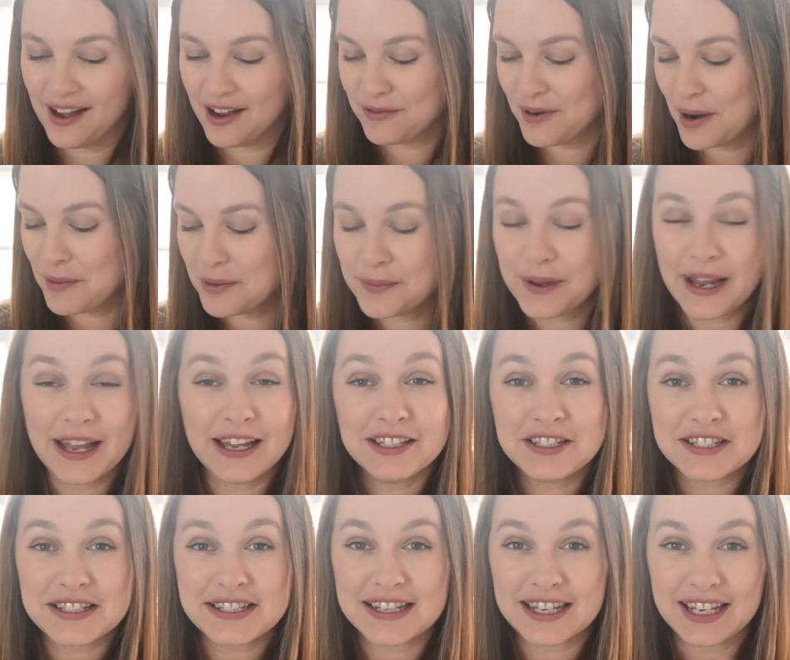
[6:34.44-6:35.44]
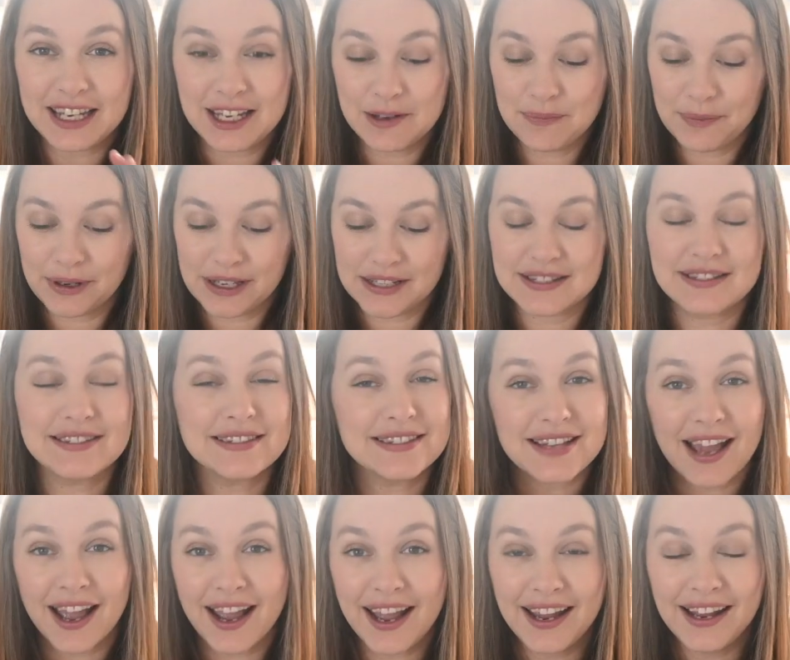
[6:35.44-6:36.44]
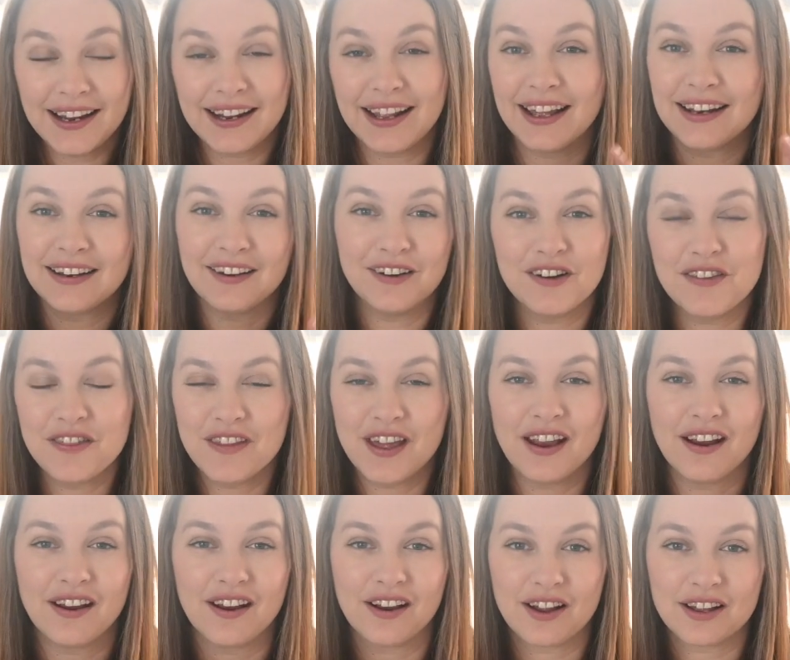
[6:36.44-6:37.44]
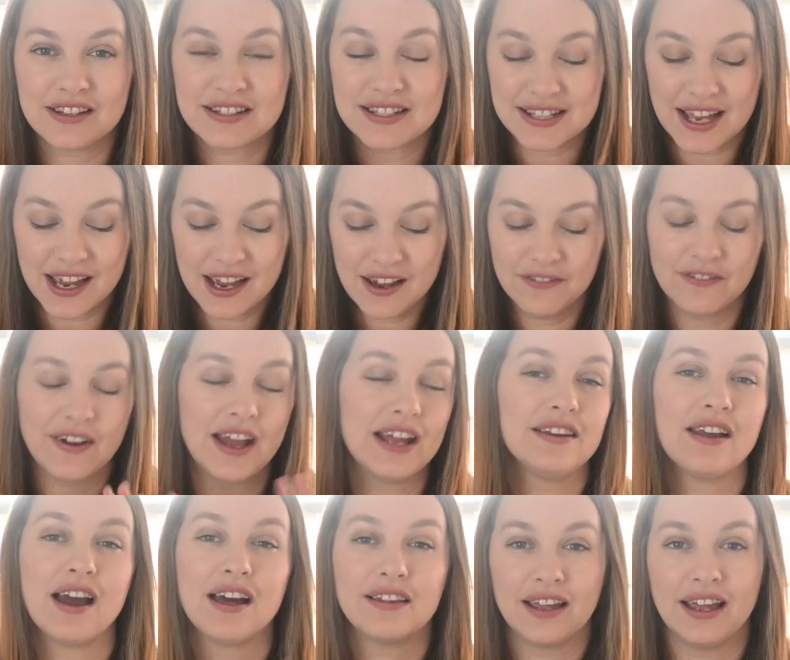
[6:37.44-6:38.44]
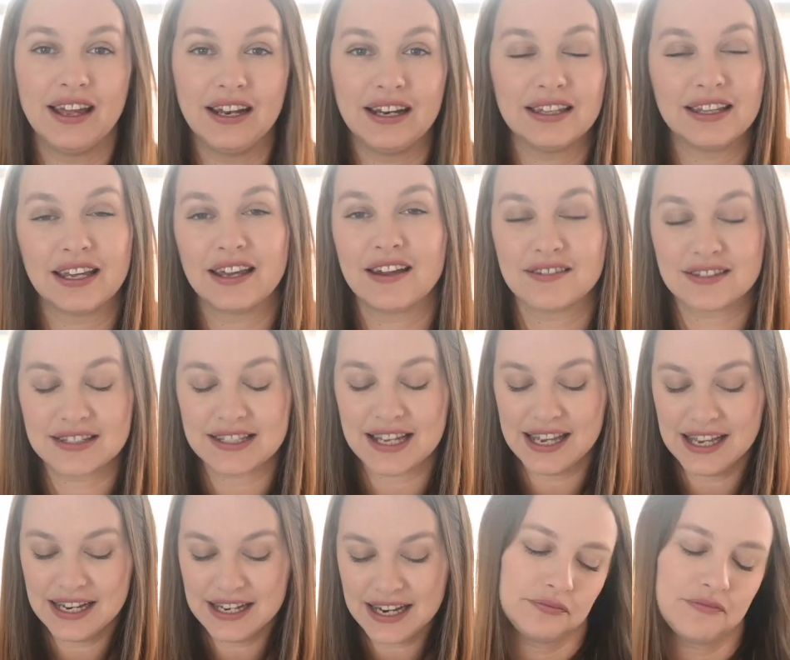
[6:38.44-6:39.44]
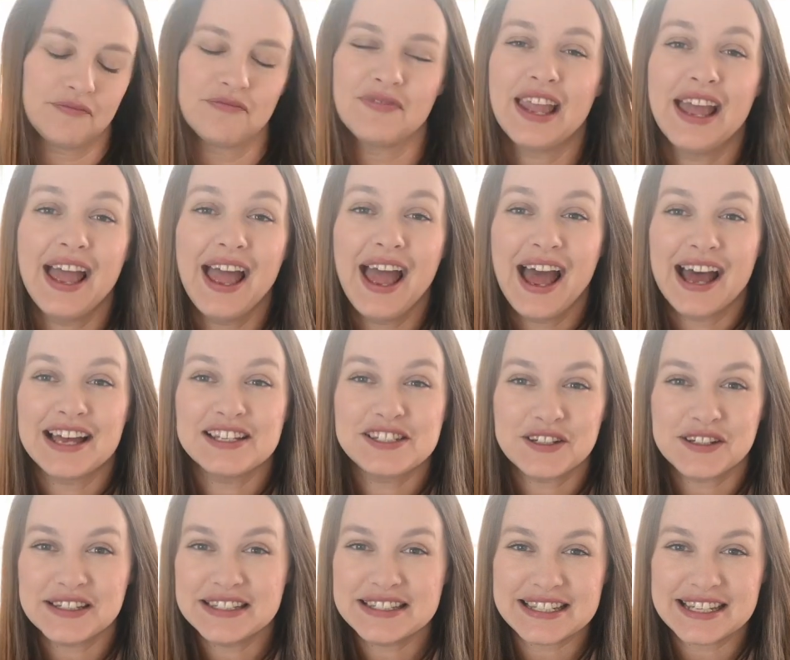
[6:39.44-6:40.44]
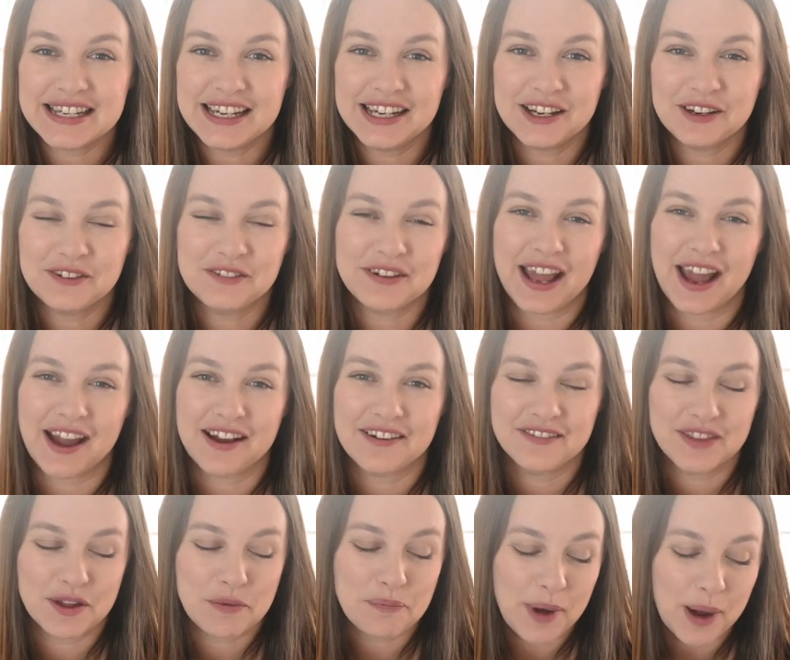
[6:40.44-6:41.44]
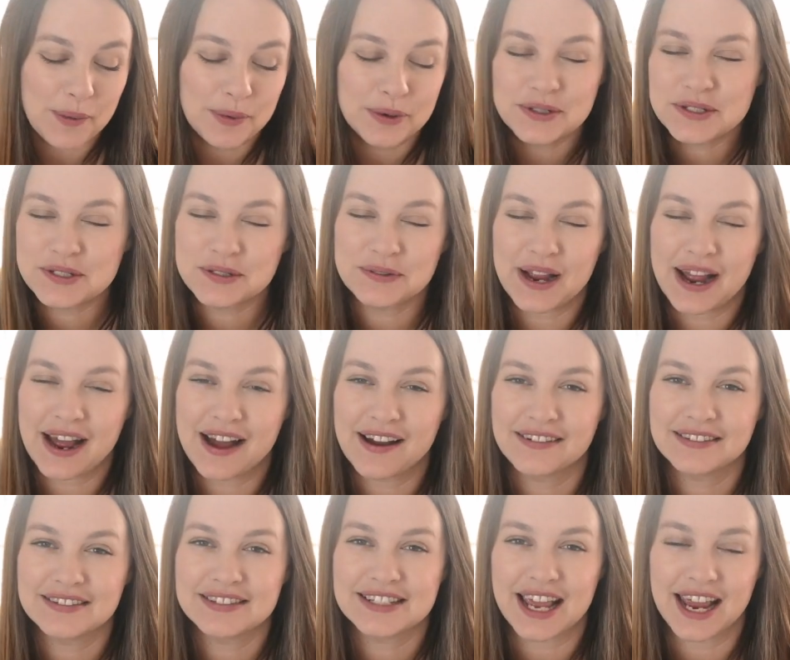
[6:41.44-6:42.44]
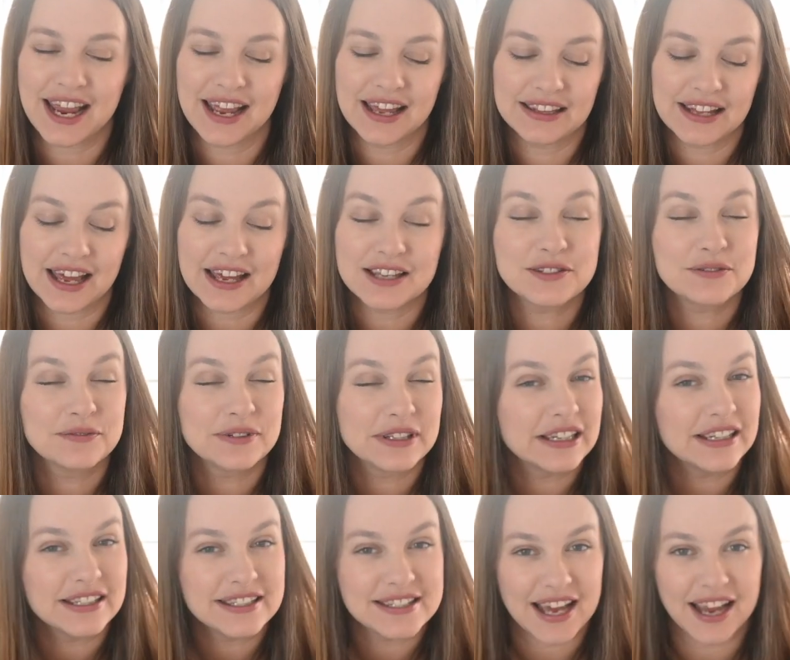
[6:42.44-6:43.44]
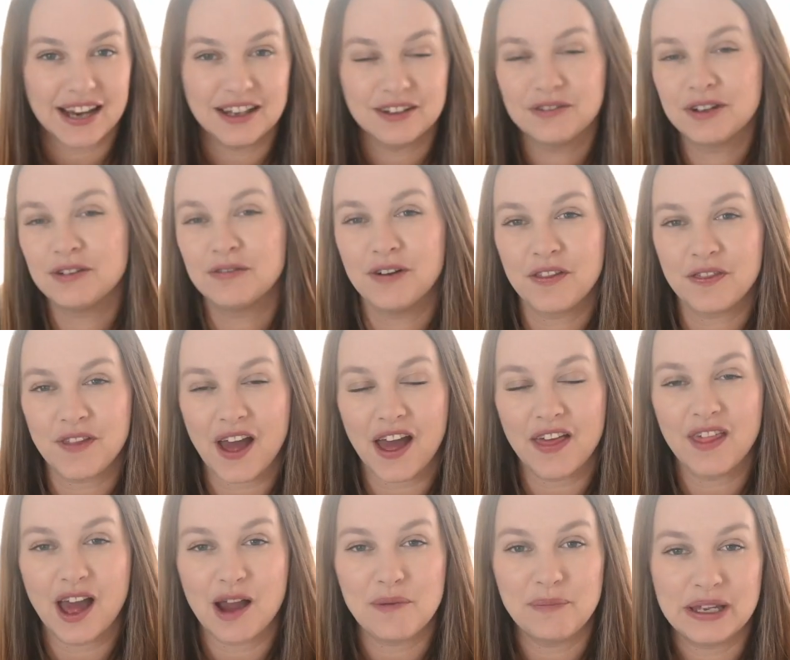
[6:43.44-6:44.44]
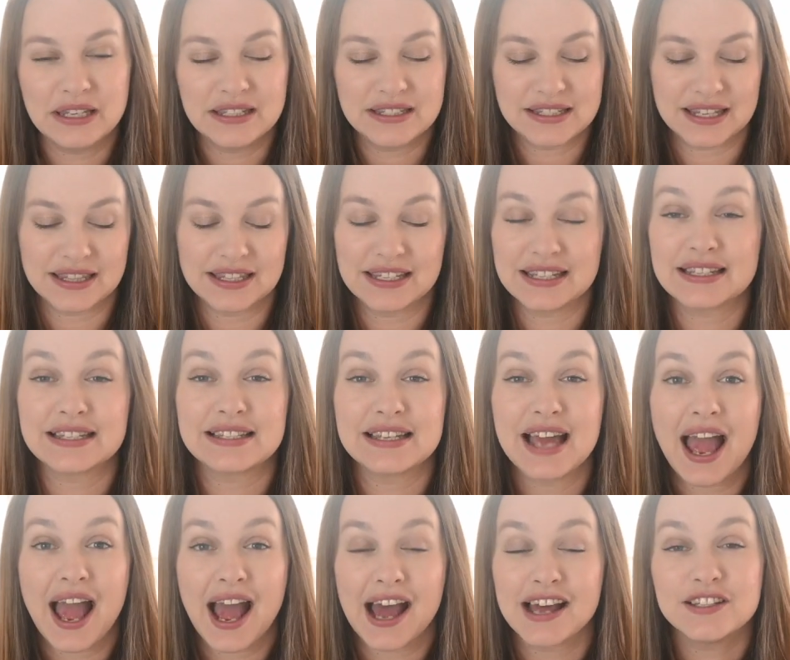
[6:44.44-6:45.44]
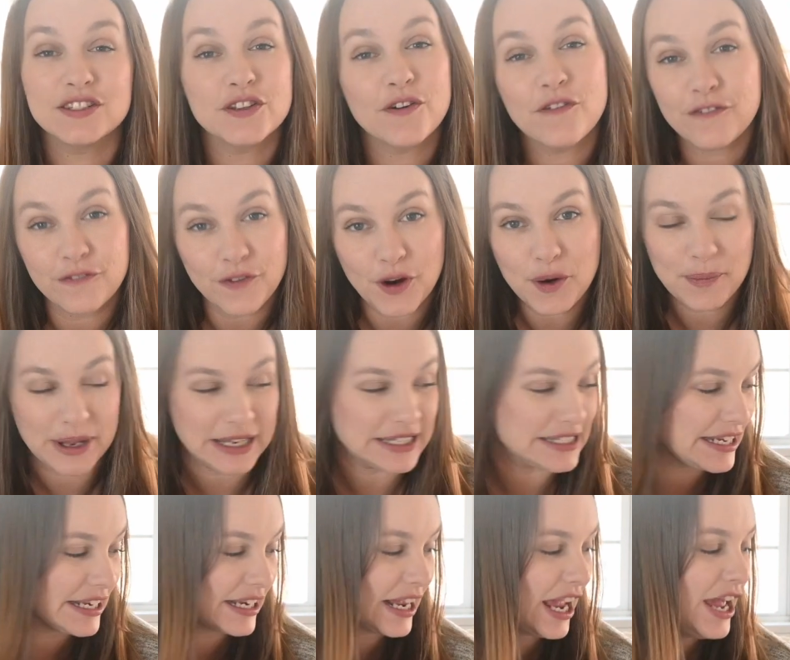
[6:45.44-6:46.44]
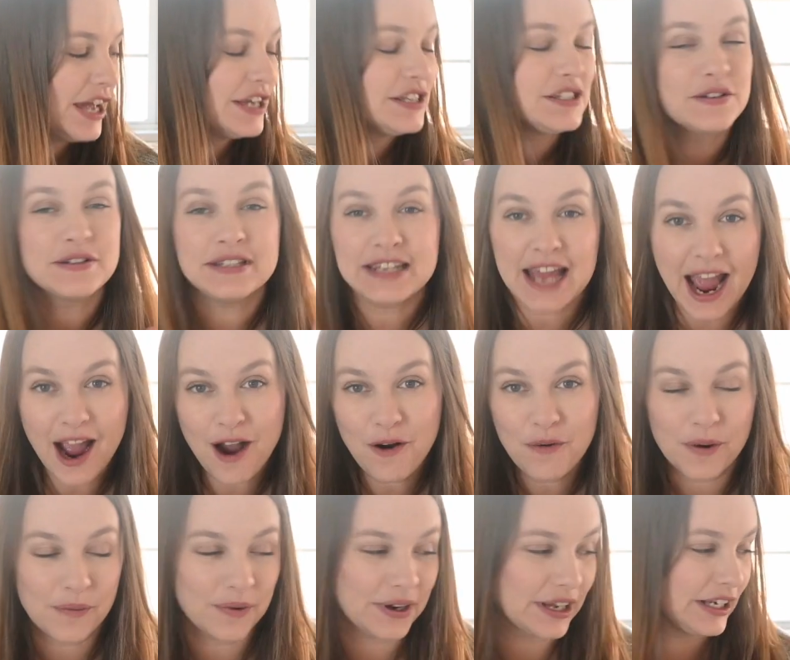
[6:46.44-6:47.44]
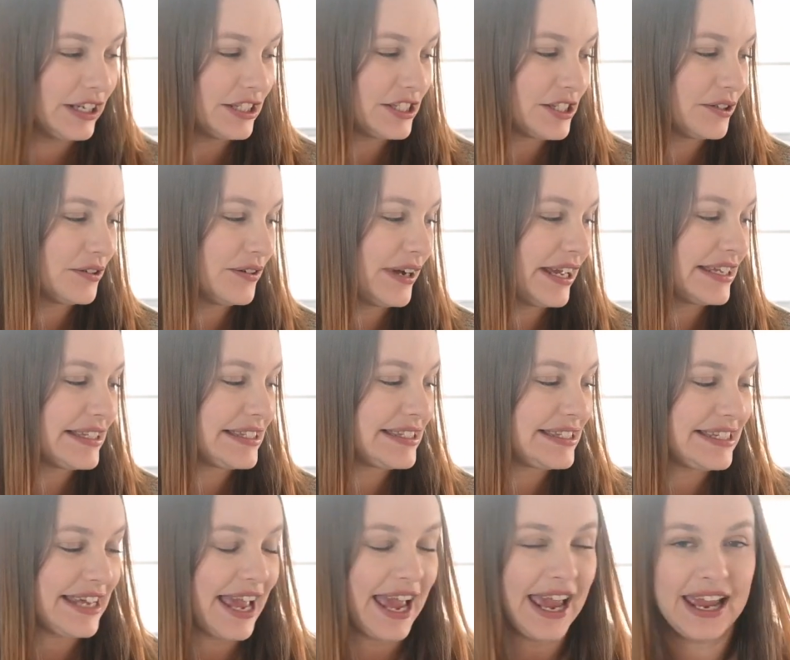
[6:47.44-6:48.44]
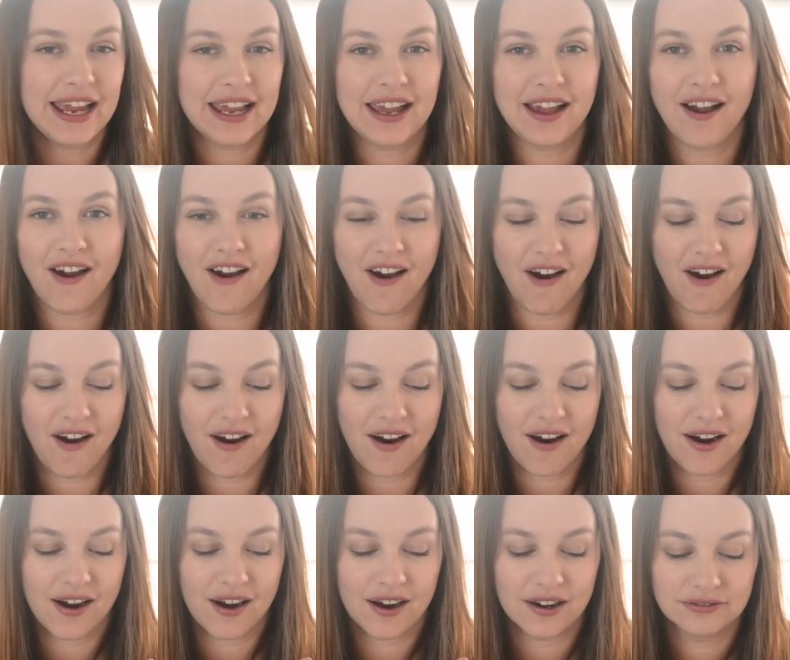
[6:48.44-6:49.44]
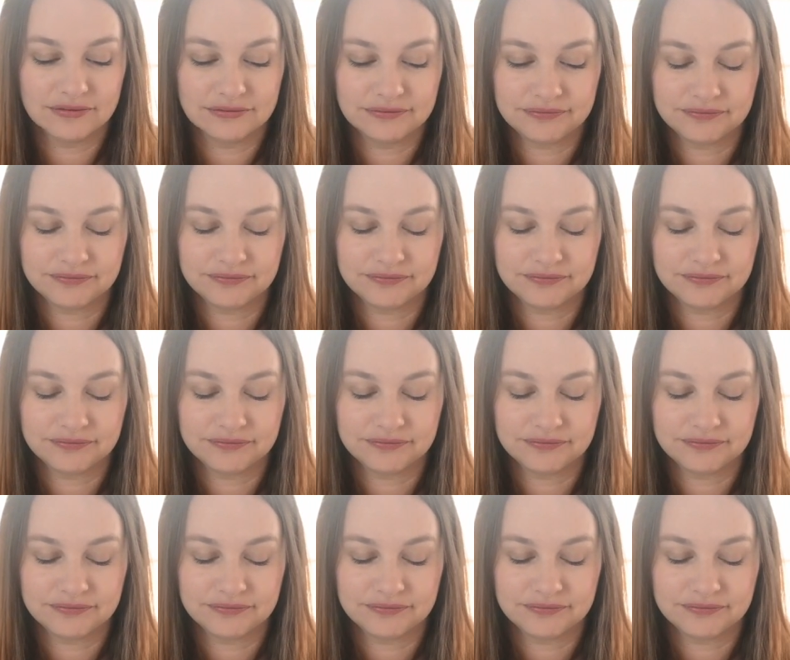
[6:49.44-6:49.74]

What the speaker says: rubber band just to keep it tight and on there, safe, and not let anything else in. As you can see here, we have the bubbles around, and that is a really good sign. We want that. That means that this has fermented. So now what we're going to do is take our